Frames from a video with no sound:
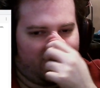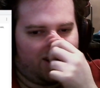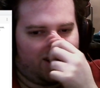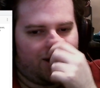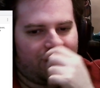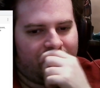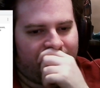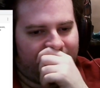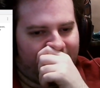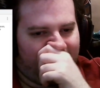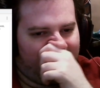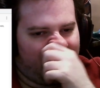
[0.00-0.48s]

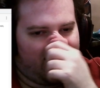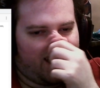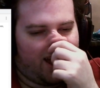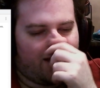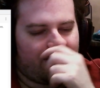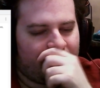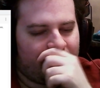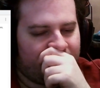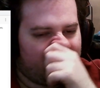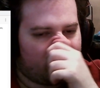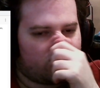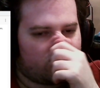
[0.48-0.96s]
that
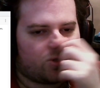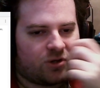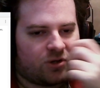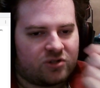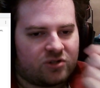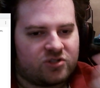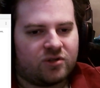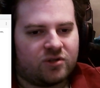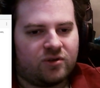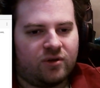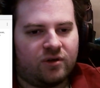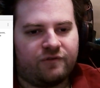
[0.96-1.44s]
everything starts
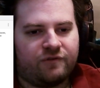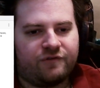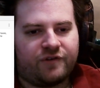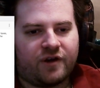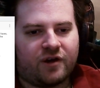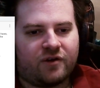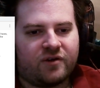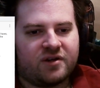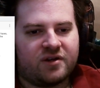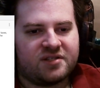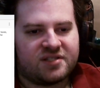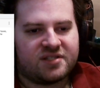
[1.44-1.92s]
to look
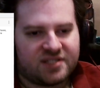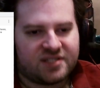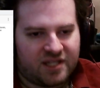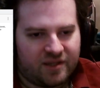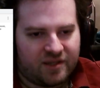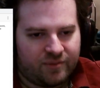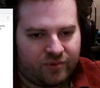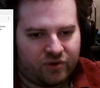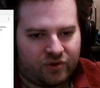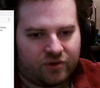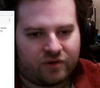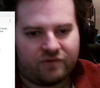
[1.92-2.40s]
very
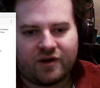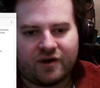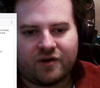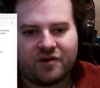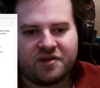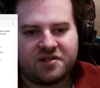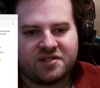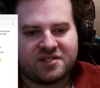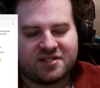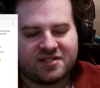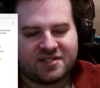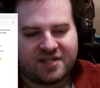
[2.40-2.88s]
similar, very
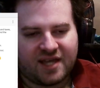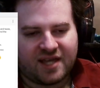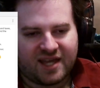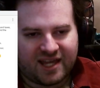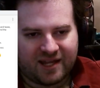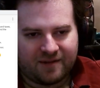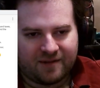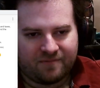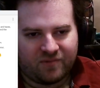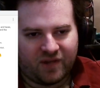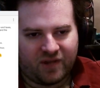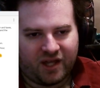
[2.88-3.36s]

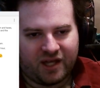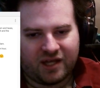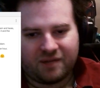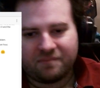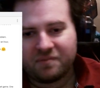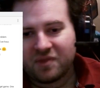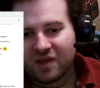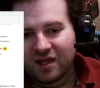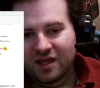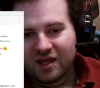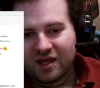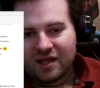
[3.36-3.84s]
same. Like,
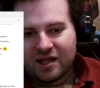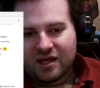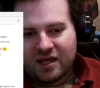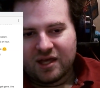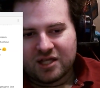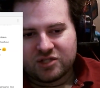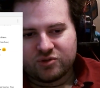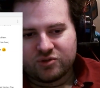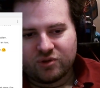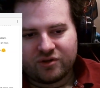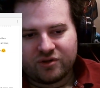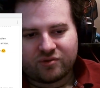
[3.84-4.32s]

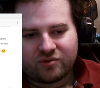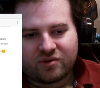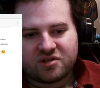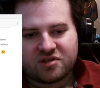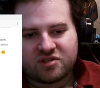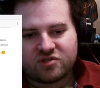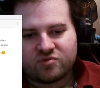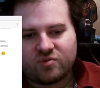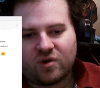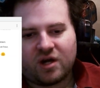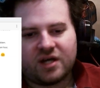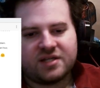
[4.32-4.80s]
it's one of the
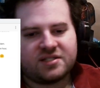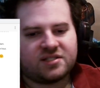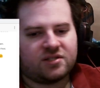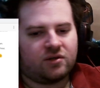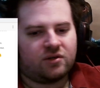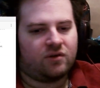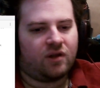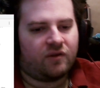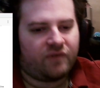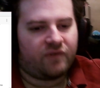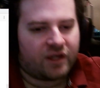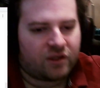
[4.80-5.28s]
reasons why I still
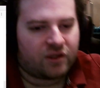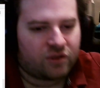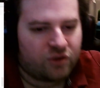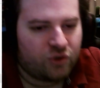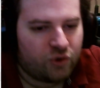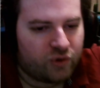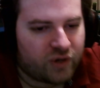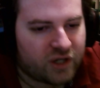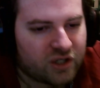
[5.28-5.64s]
love like Looney